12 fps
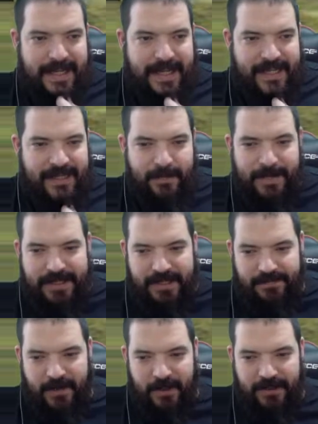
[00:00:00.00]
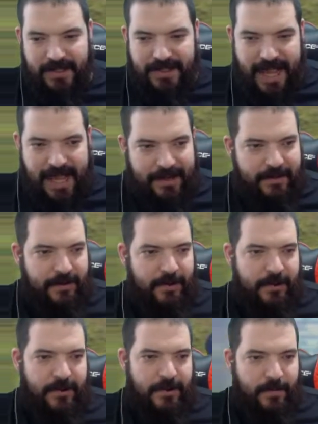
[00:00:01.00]
He's going to miss his first attack.
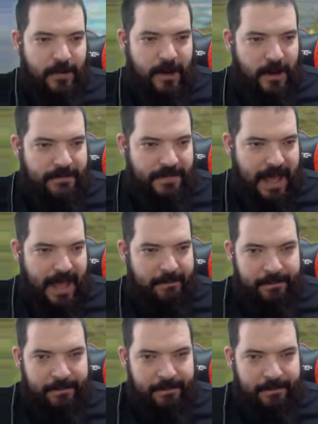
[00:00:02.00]
We'll go for that.